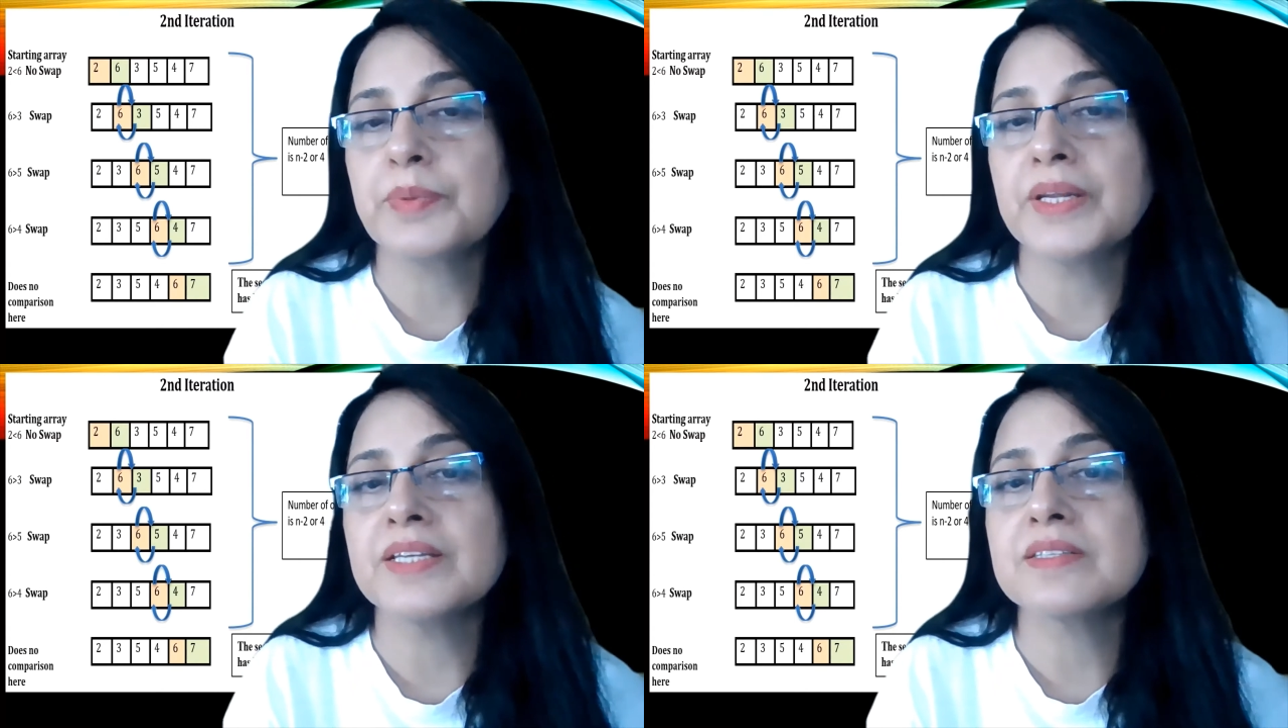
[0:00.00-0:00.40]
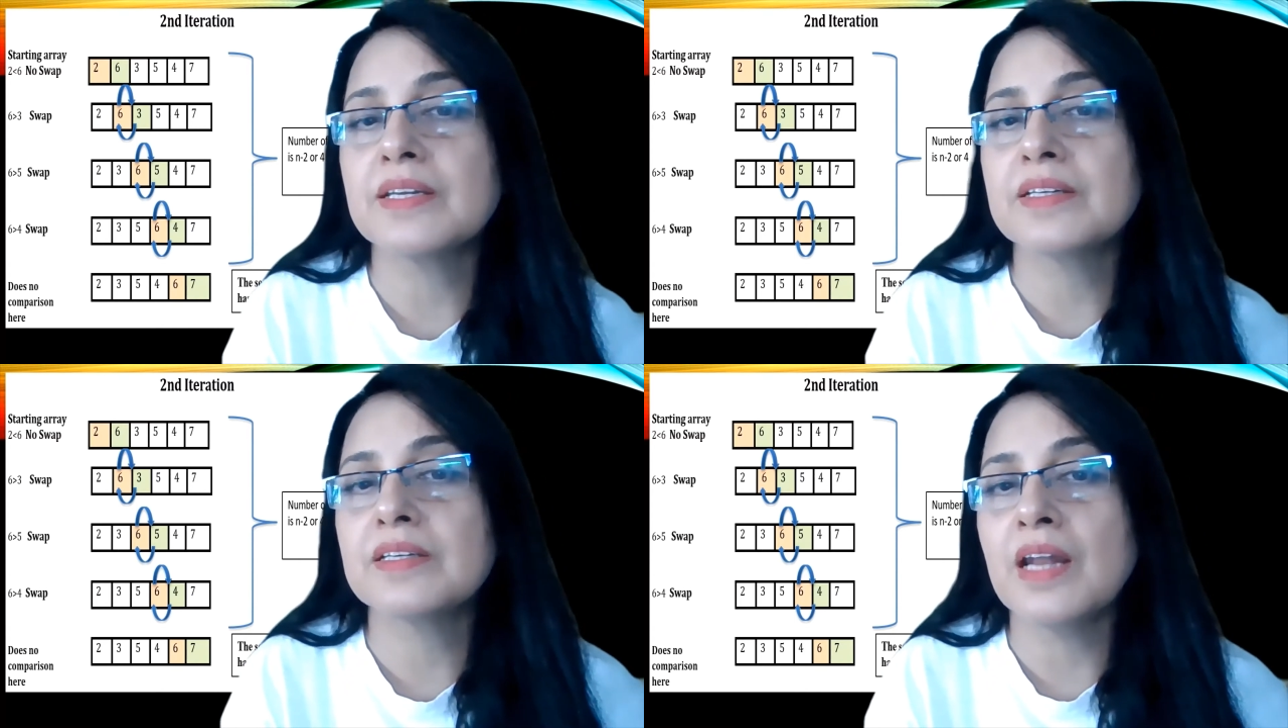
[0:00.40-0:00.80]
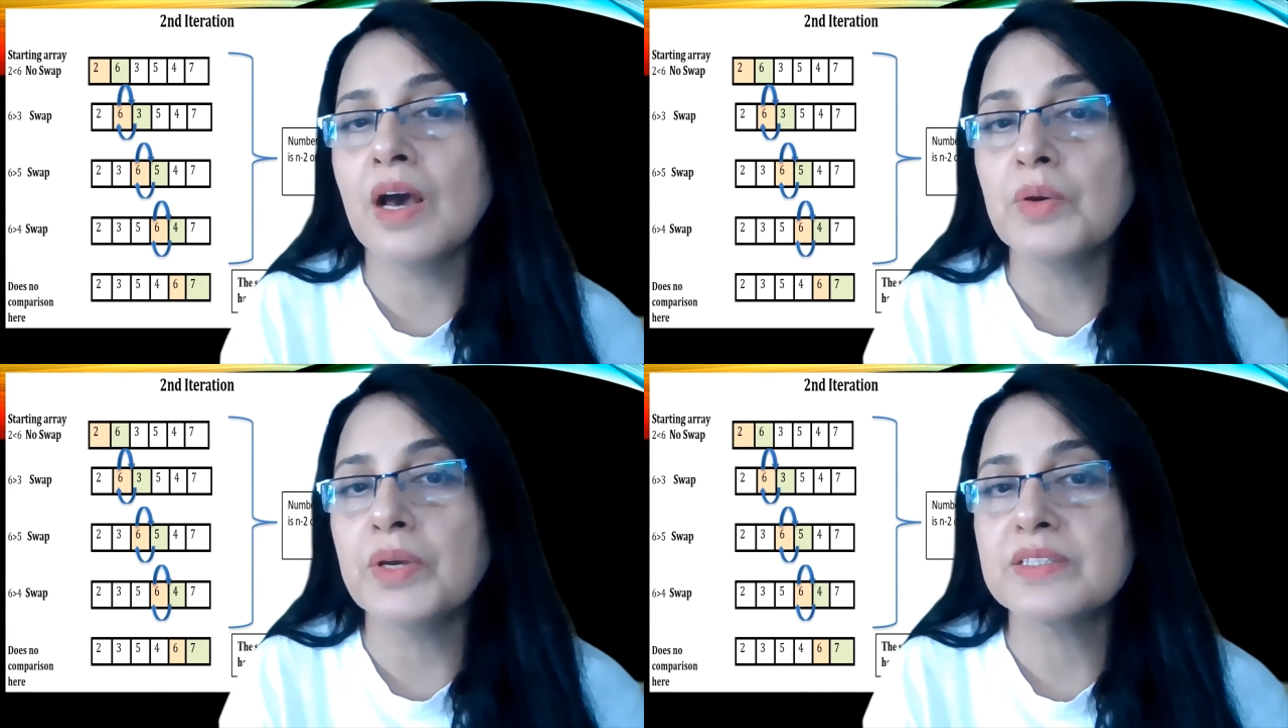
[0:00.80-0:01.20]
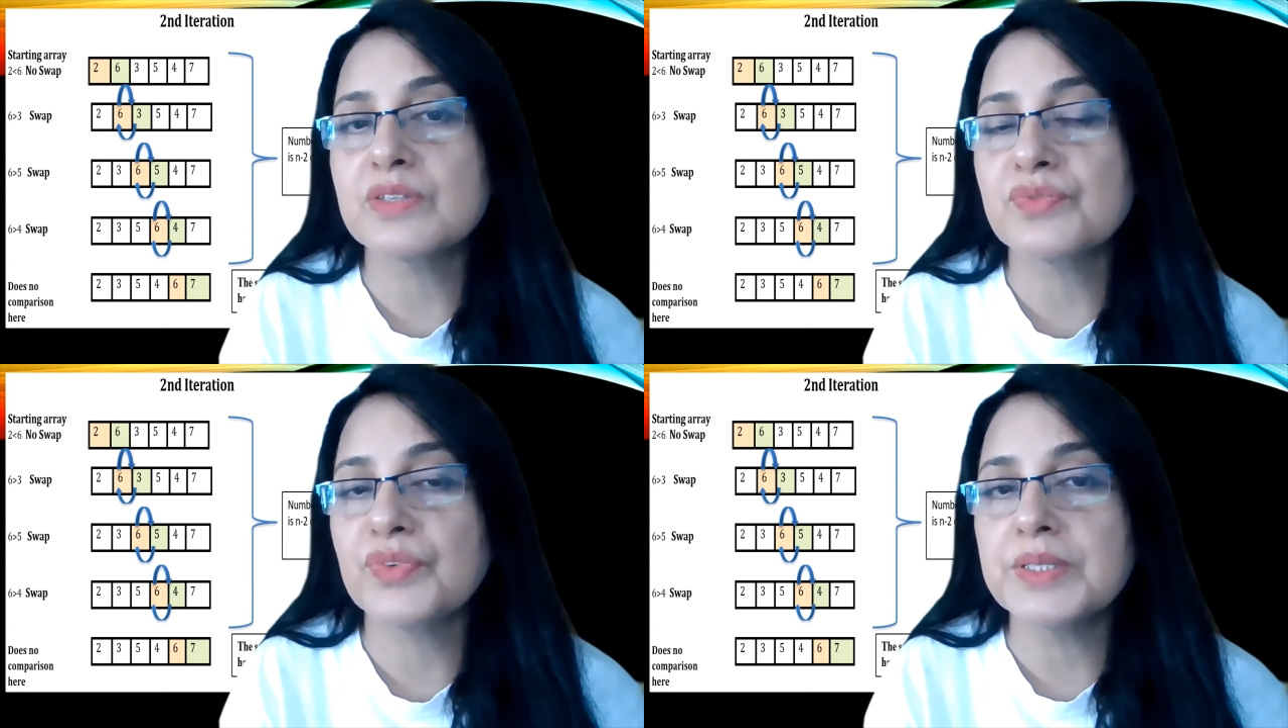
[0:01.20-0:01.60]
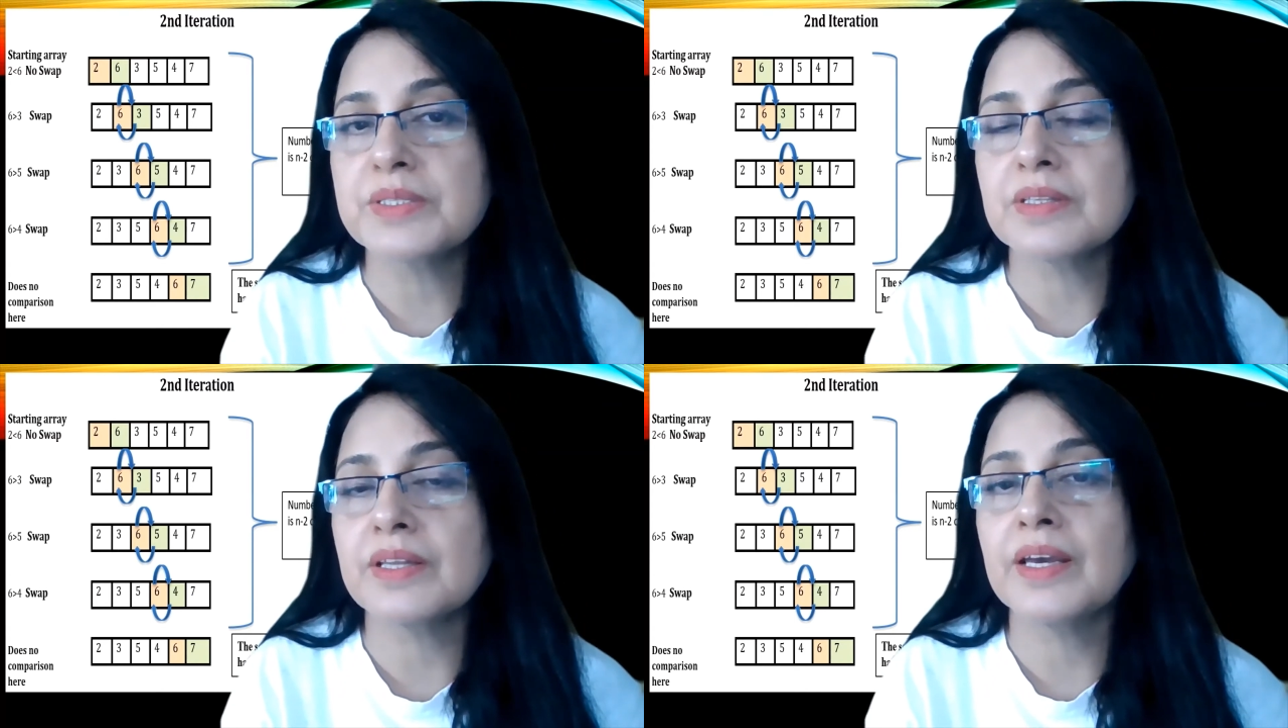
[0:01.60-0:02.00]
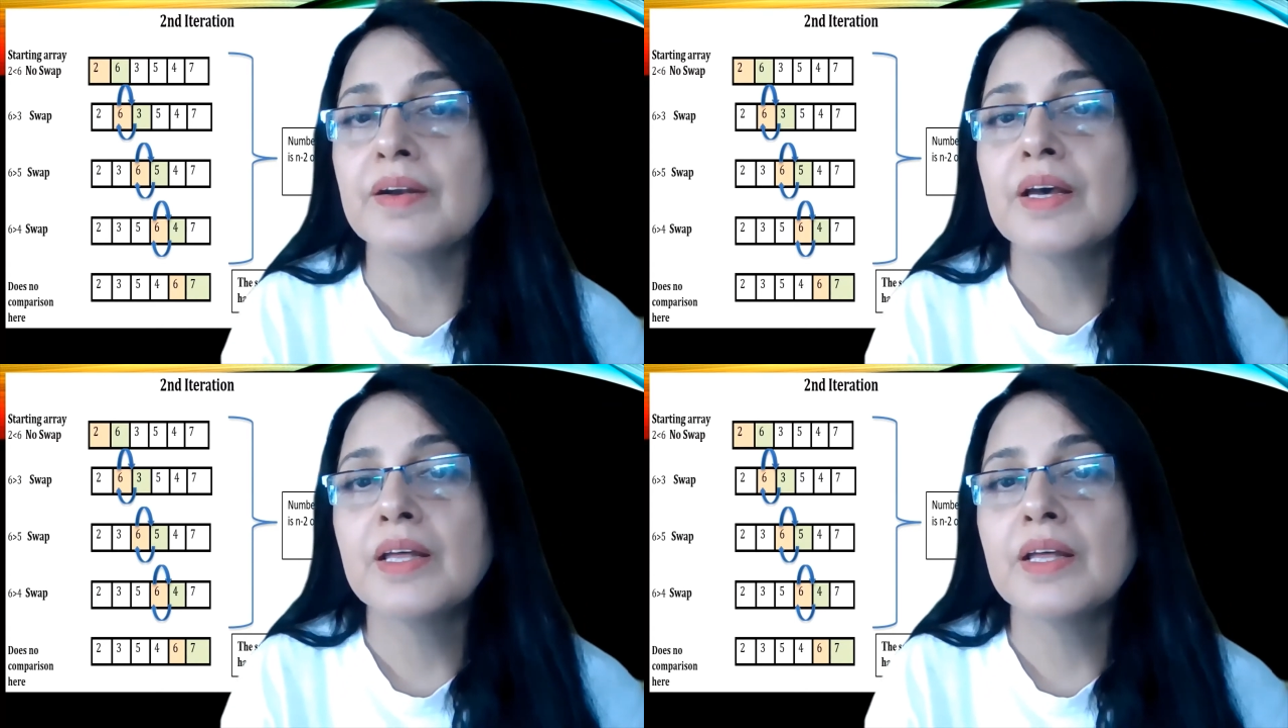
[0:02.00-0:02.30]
place and it now gets fixed there.